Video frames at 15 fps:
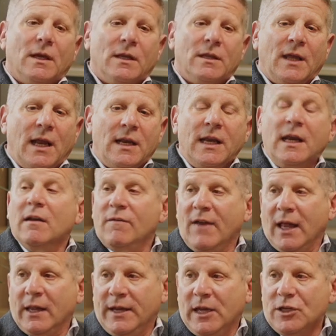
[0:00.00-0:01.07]

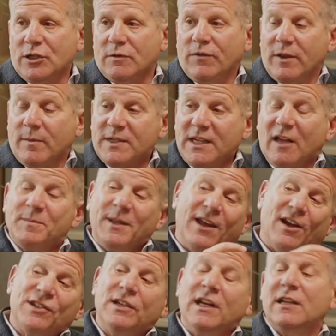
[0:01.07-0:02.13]
validation for themselves, but they
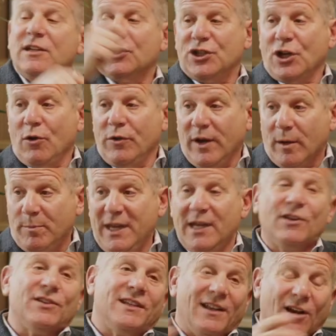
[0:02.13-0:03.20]
also needed to show their
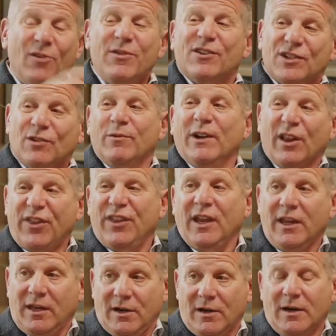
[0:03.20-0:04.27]
peers that, there's a real
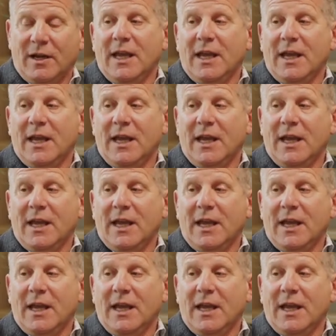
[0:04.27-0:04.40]
thing here.